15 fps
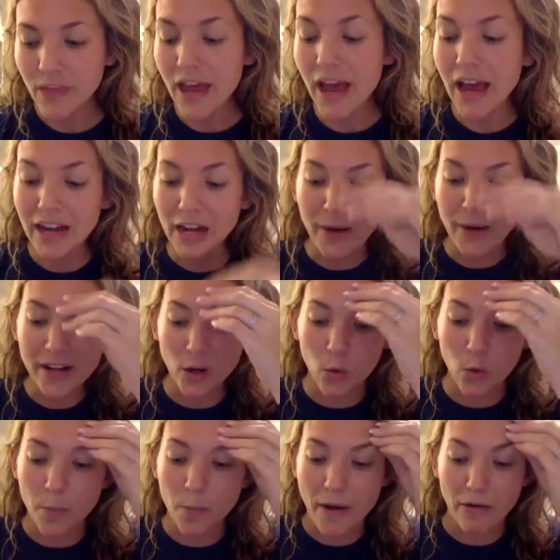And I read a
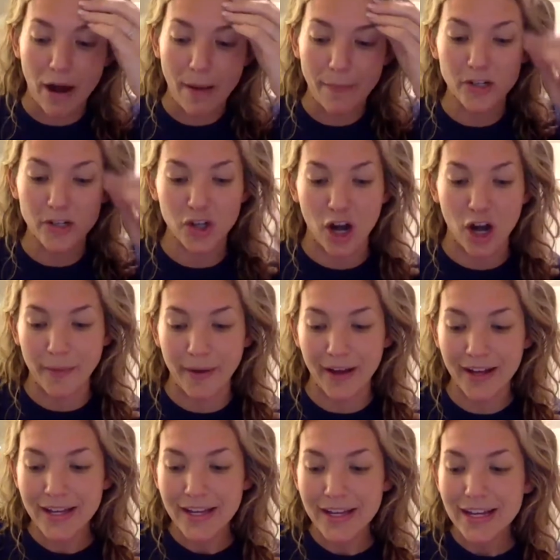quote by Robin Sharma
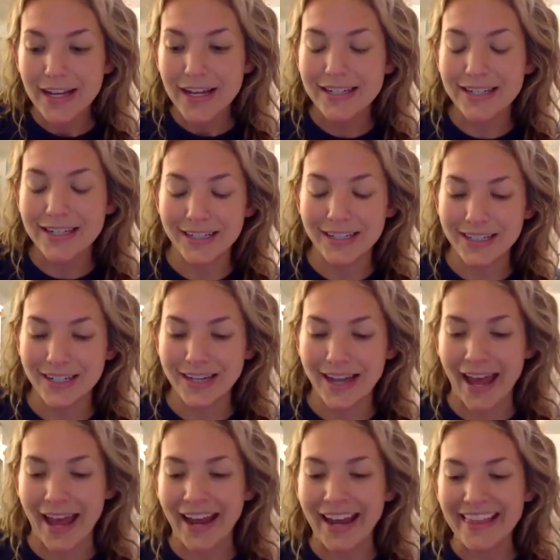
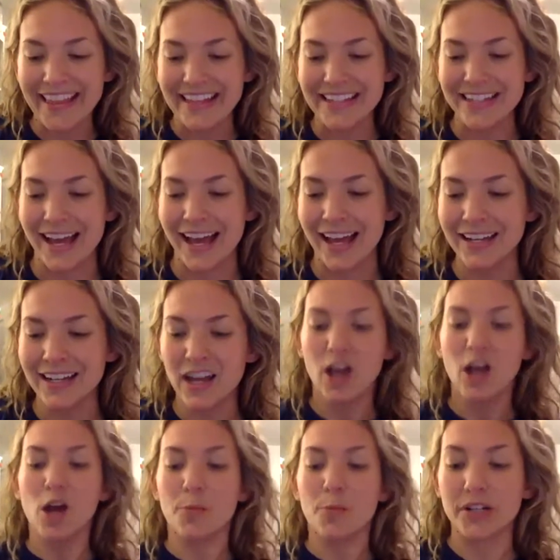today that said,
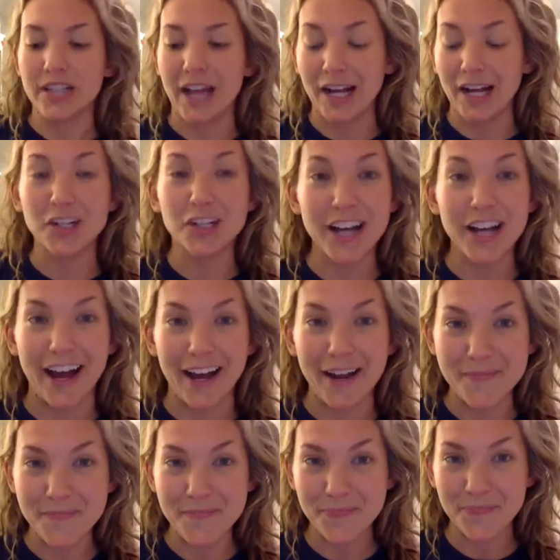protect your
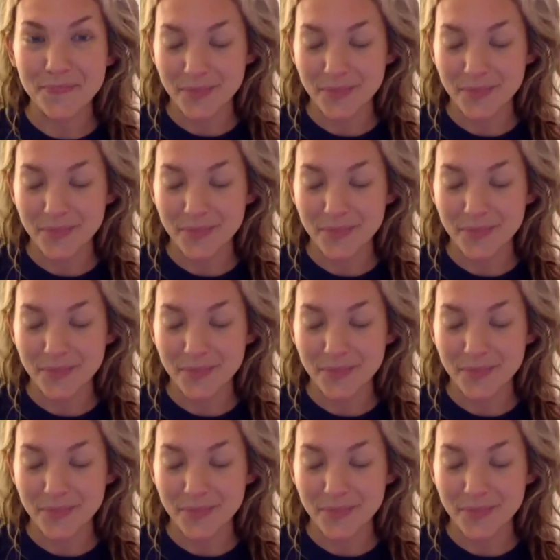time,